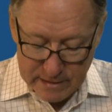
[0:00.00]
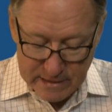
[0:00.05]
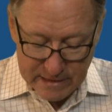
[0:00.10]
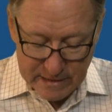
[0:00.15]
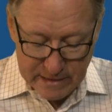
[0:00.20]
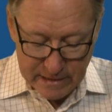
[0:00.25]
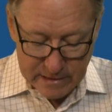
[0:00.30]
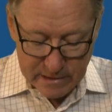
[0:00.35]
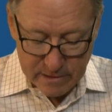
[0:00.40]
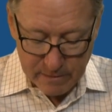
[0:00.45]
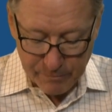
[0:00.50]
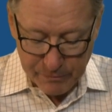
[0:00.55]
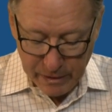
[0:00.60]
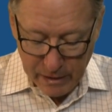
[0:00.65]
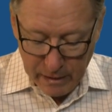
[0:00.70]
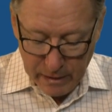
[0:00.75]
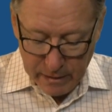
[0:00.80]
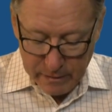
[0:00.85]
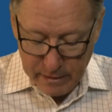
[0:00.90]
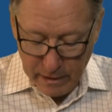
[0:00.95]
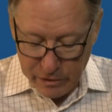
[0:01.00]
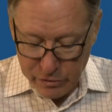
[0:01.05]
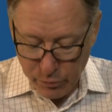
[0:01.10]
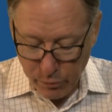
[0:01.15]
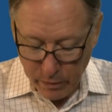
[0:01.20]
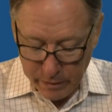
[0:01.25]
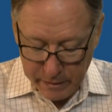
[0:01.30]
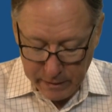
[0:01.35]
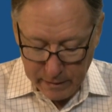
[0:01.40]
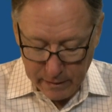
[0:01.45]
system that's
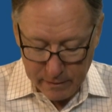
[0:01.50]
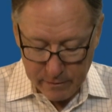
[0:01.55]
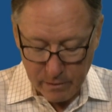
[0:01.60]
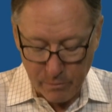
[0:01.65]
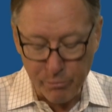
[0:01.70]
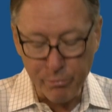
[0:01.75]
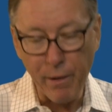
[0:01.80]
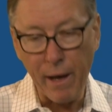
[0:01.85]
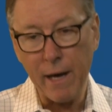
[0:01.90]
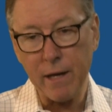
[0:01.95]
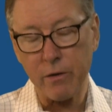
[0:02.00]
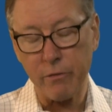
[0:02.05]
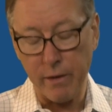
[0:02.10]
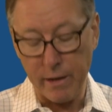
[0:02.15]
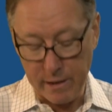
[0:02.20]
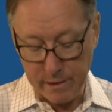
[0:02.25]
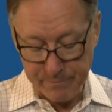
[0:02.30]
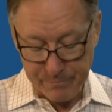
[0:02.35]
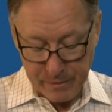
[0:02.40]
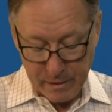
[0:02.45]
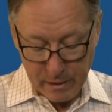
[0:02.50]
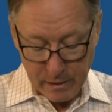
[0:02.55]
working in the background.